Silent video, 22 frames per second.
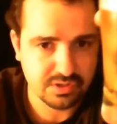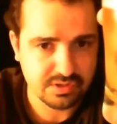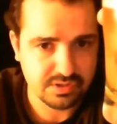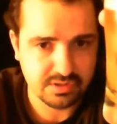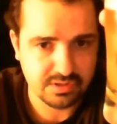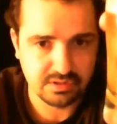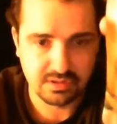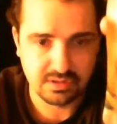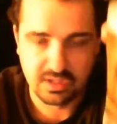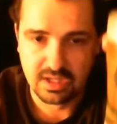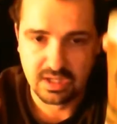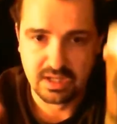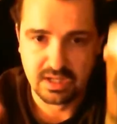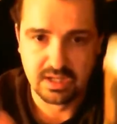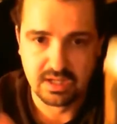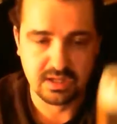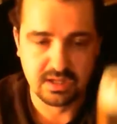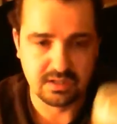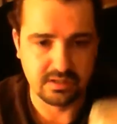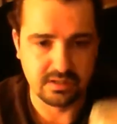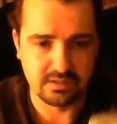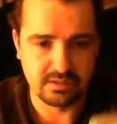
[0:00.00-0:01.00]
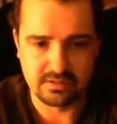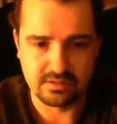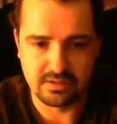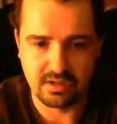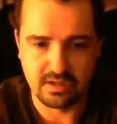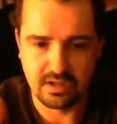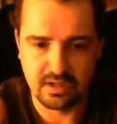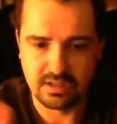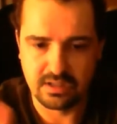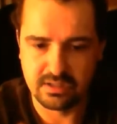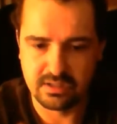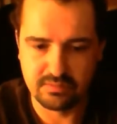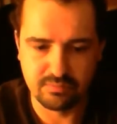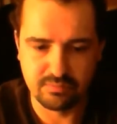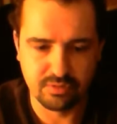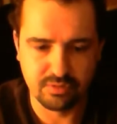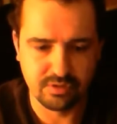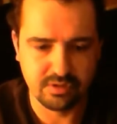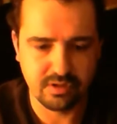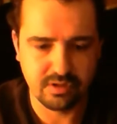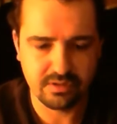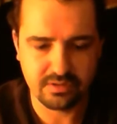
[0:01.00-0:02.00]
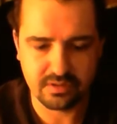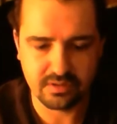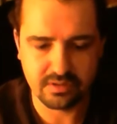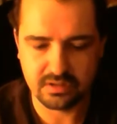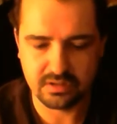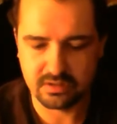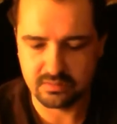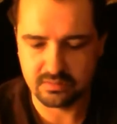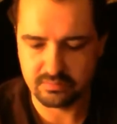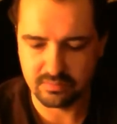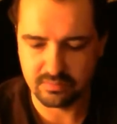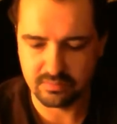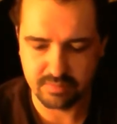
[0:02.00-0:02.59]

That I didn't put nothing in them.